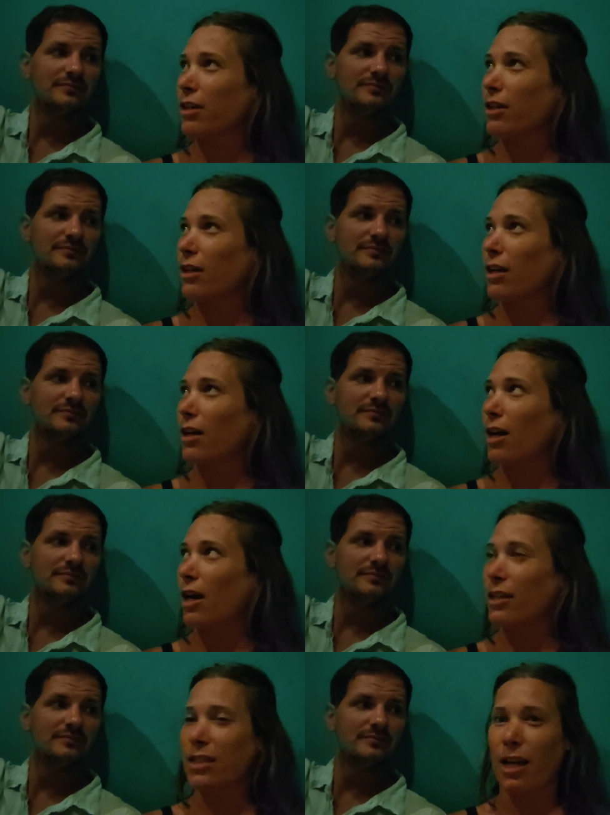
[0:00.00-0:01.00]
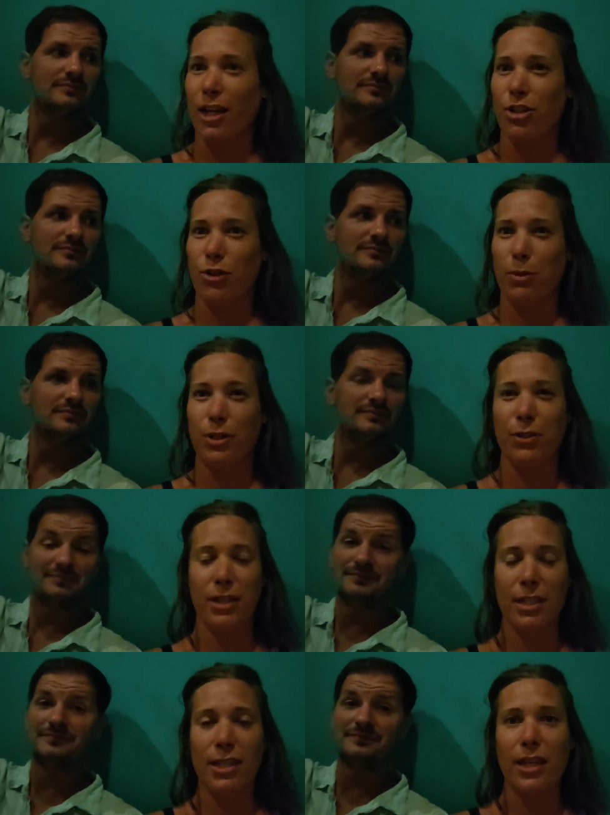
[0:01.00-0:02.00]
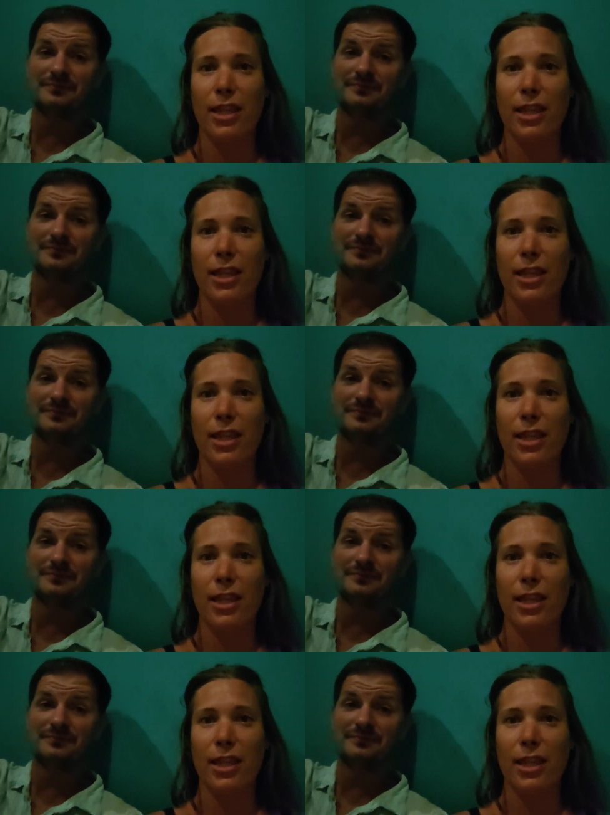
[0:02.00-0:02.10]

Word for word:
Speaker 1: are untouched. We're doing this